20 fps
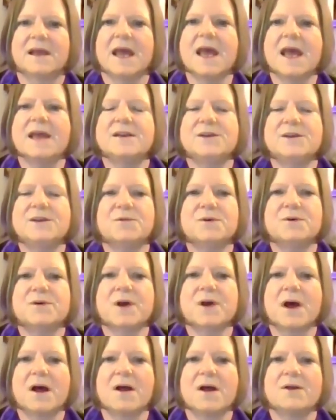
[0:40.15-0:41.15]
and you will
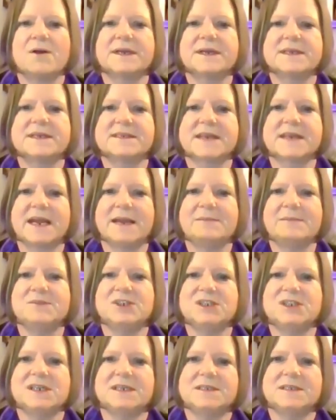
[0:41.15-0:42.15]
call his name
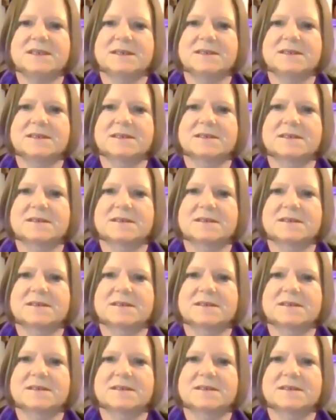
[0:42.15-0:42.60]
Jesus,